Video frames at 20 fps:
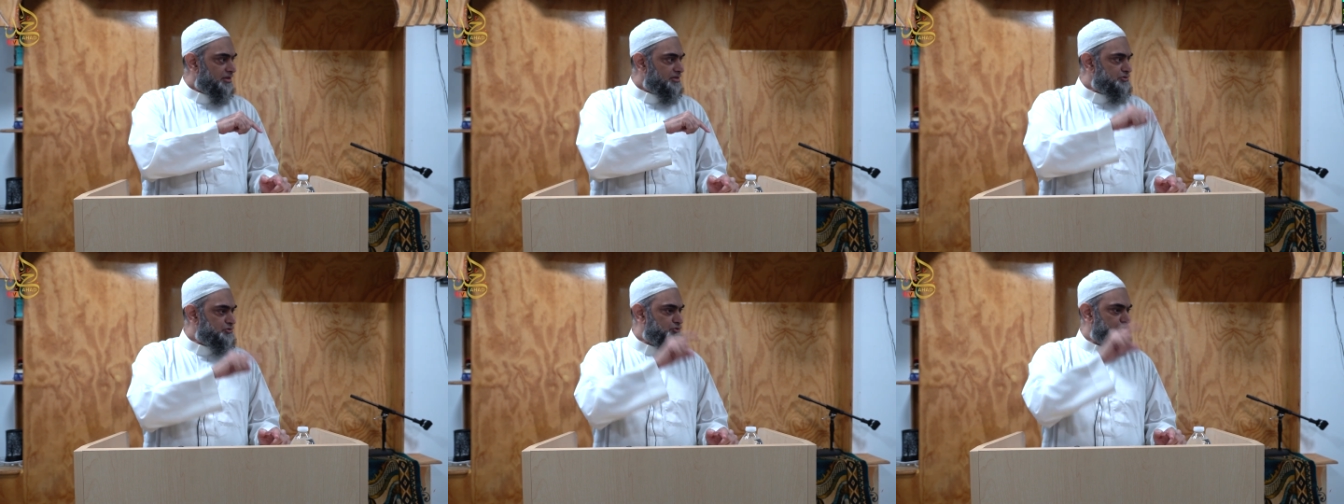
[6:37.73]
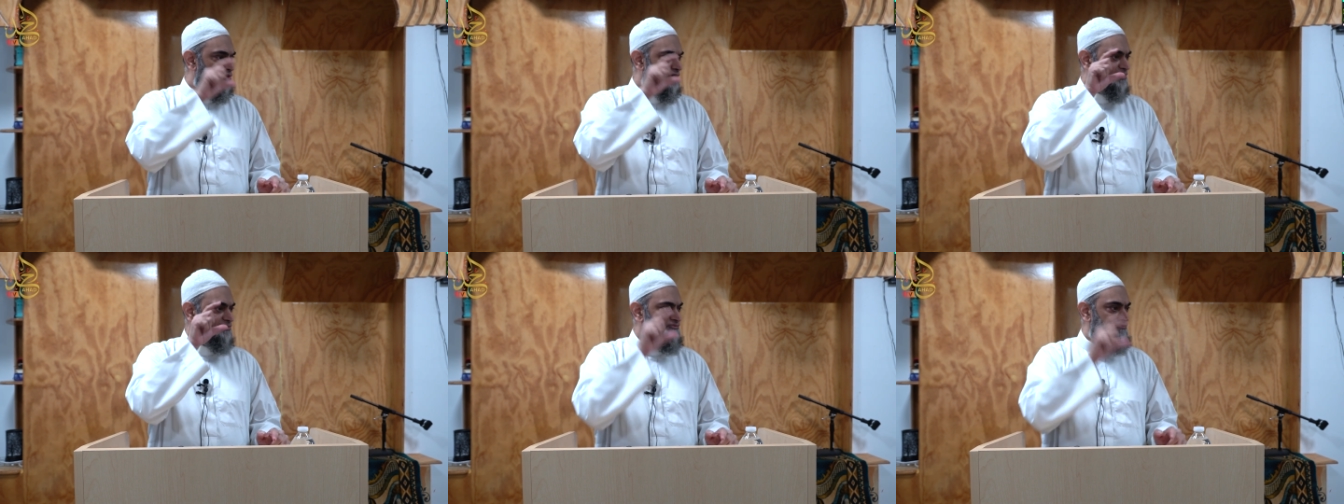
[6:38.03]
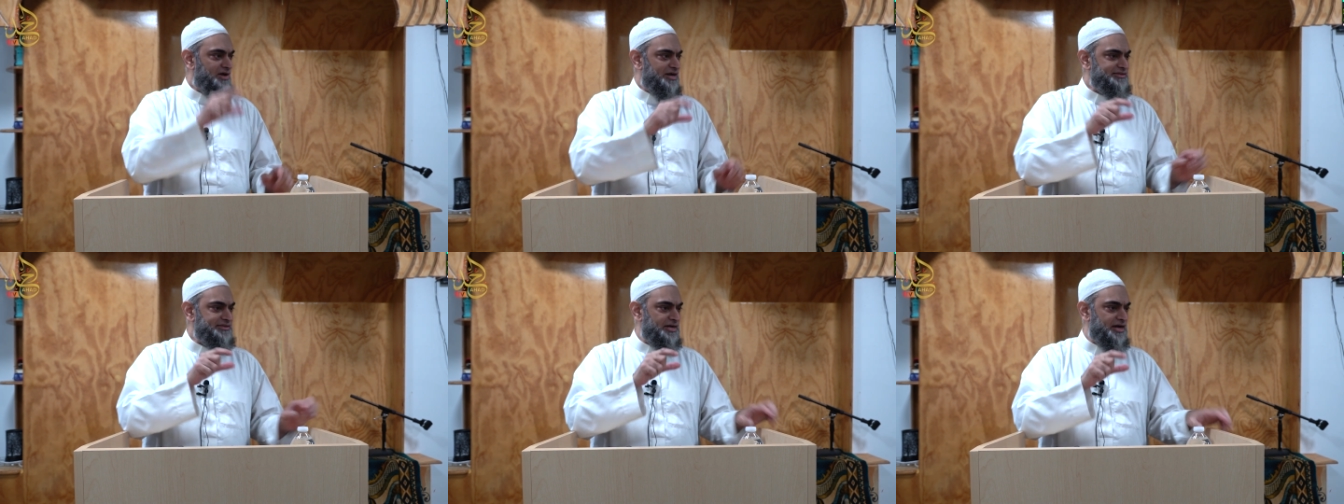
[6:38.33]
Surah
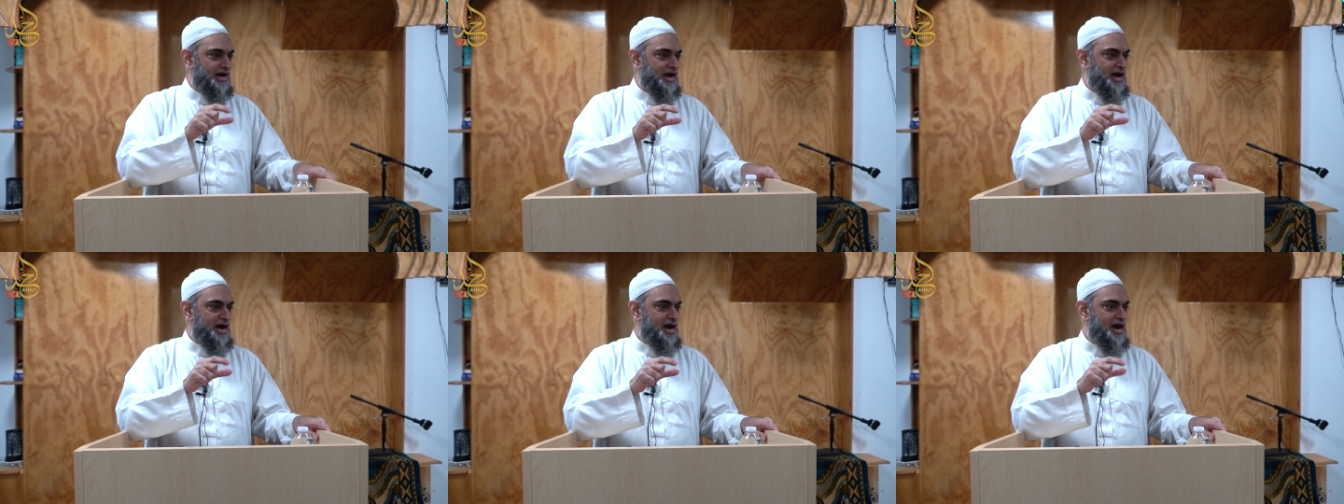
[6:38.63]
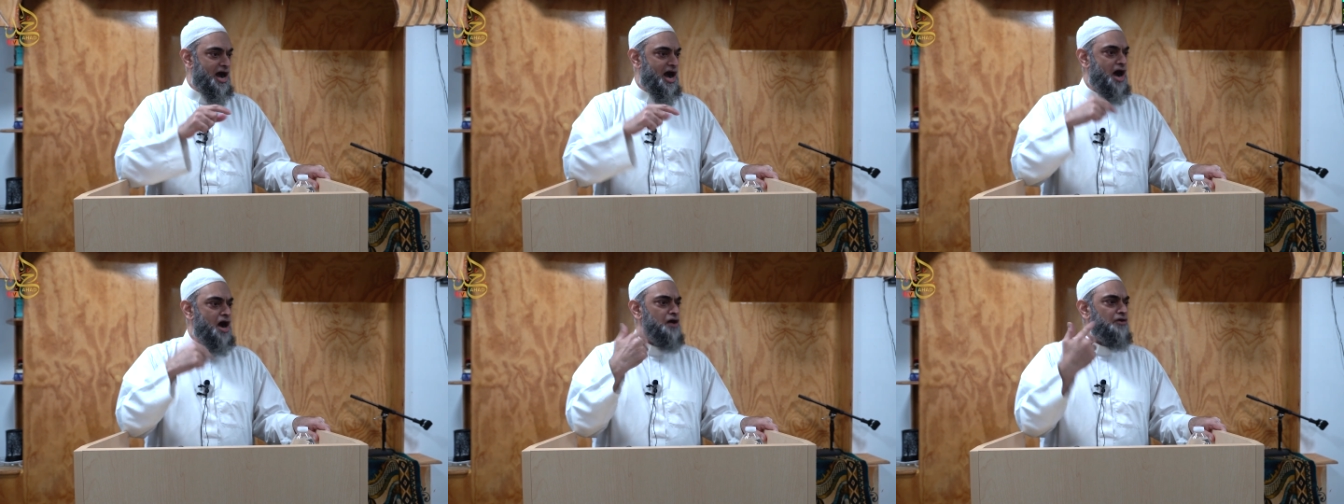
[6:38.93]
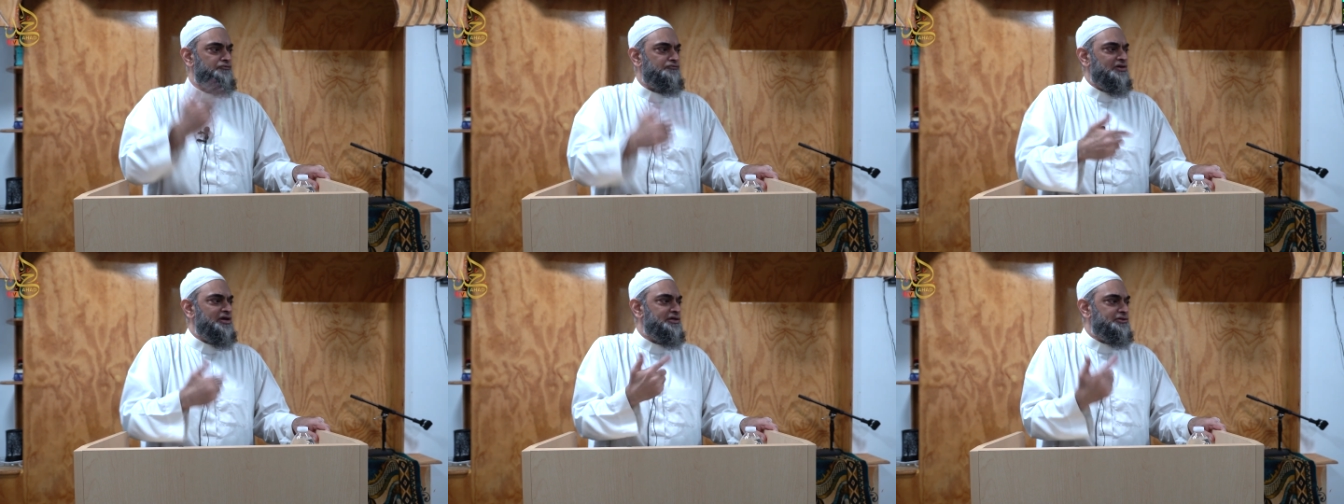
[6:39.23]
Fatiha,
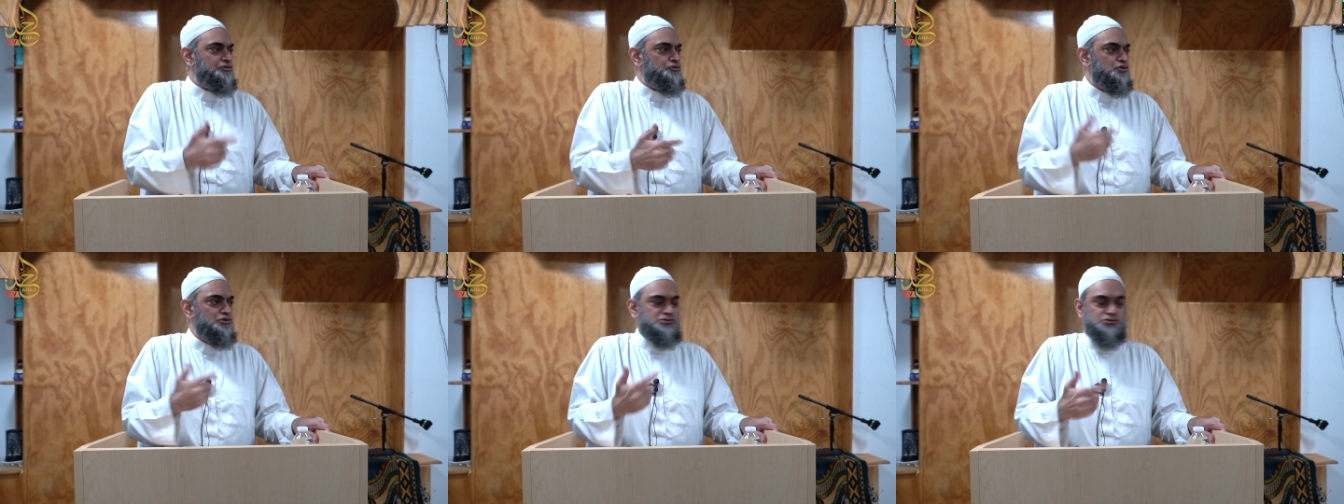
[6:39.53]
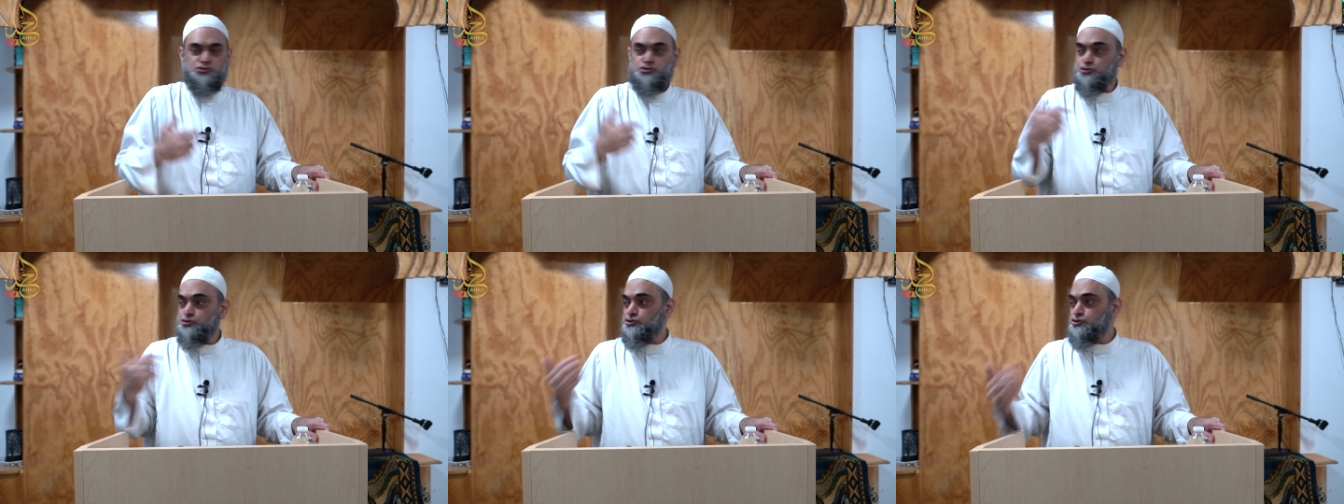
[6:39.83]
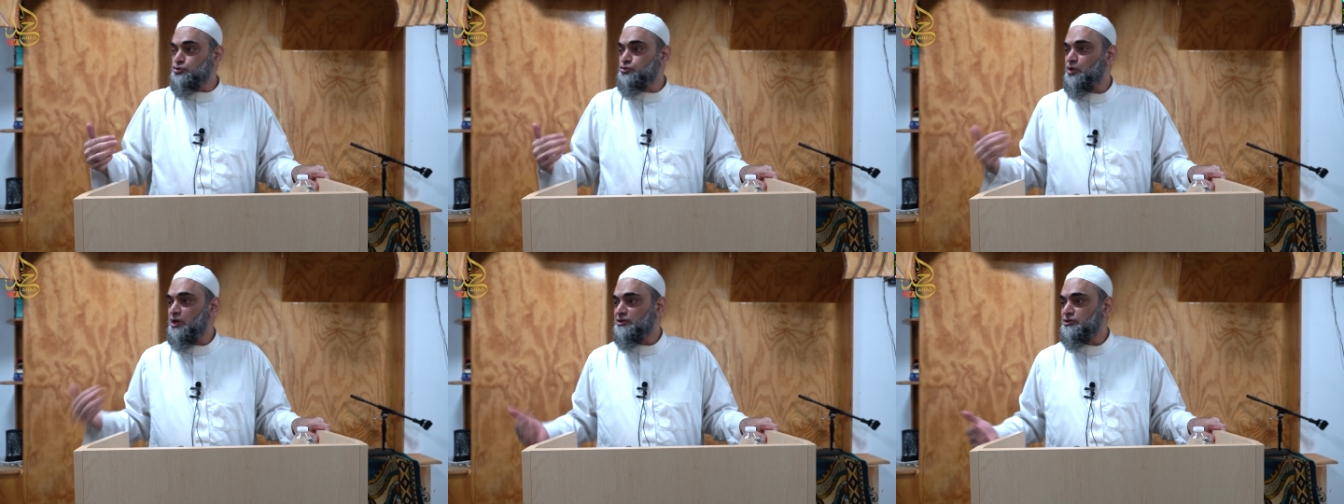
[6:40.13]
how we should
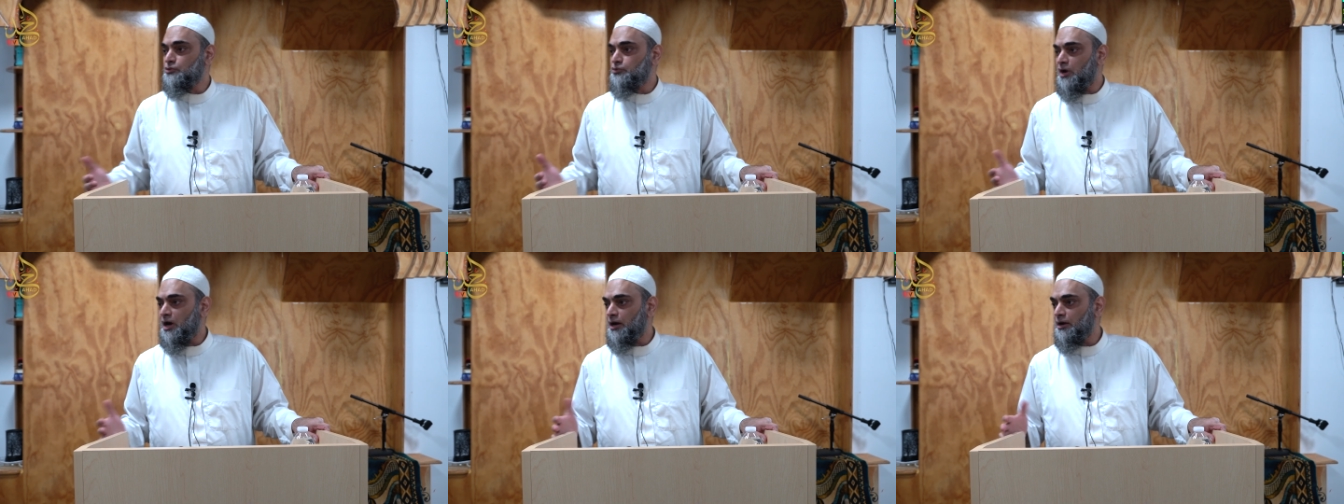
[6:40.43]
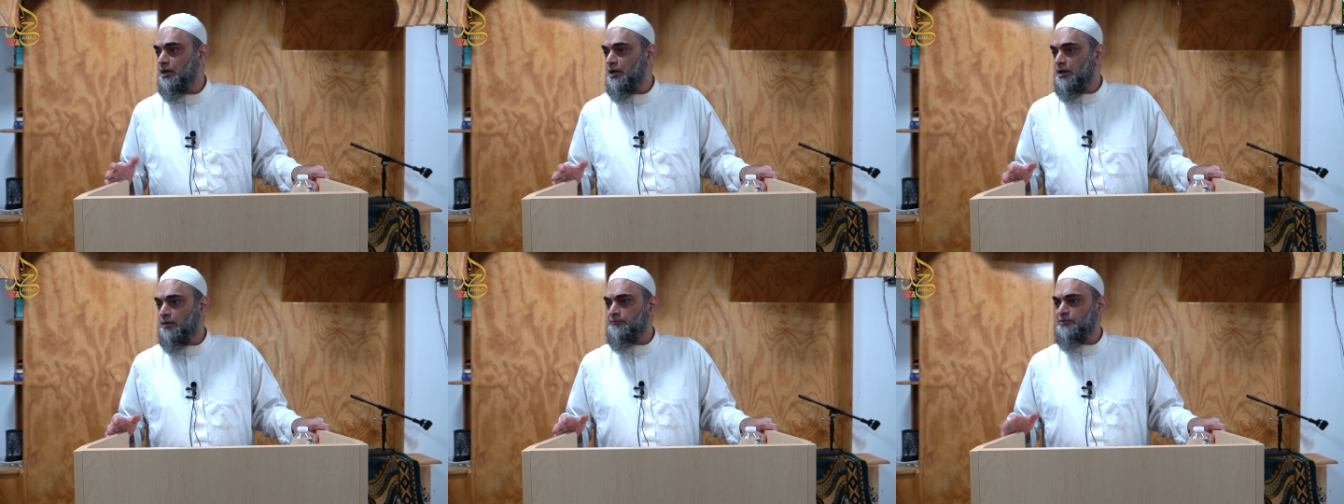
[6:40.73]
do a dua,